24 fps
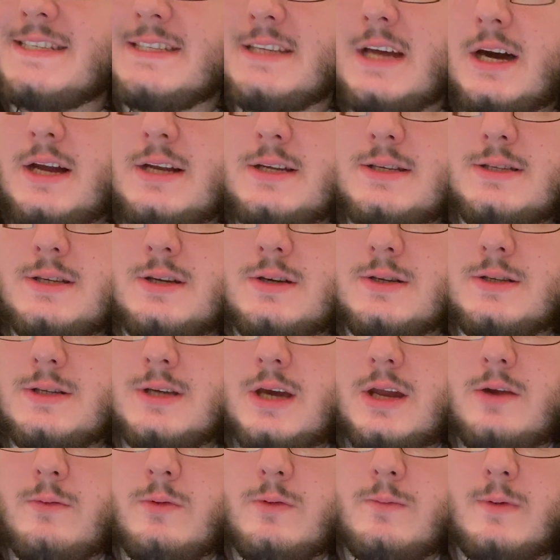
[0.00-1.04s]
not
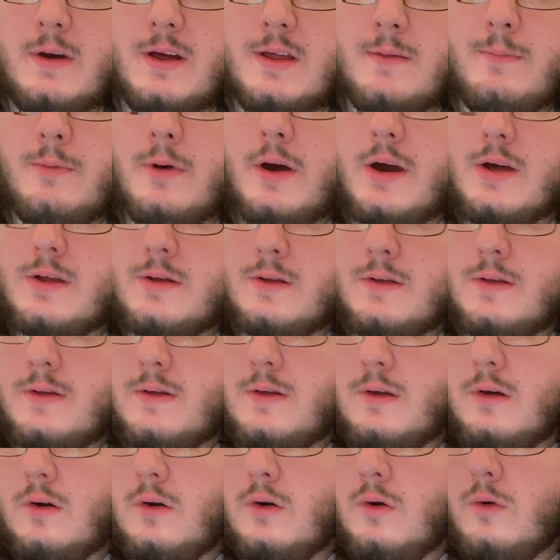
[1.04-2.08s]
associated with respiration,
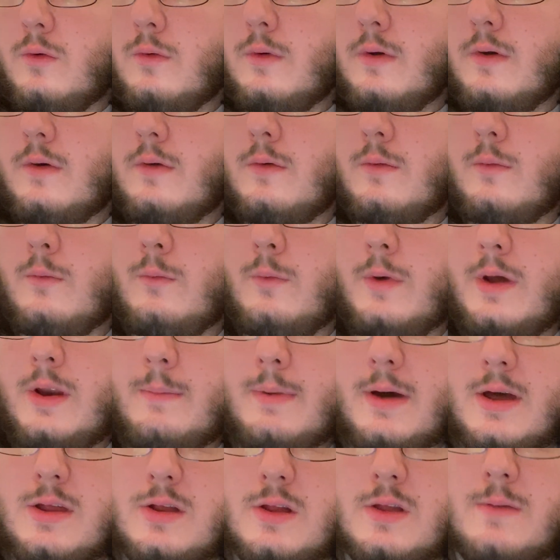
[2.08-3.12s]
so when a
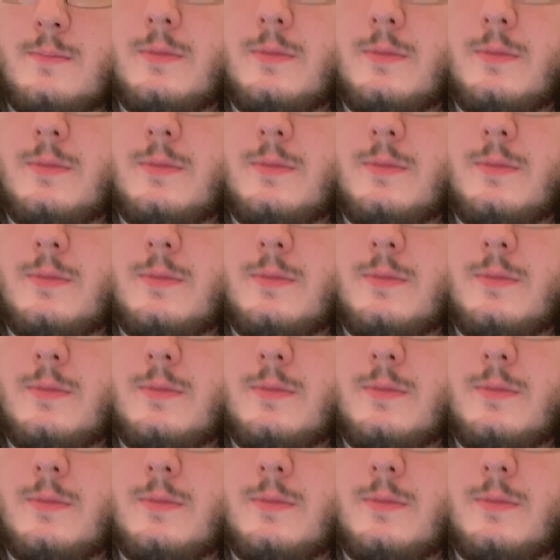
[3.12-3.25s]
patient's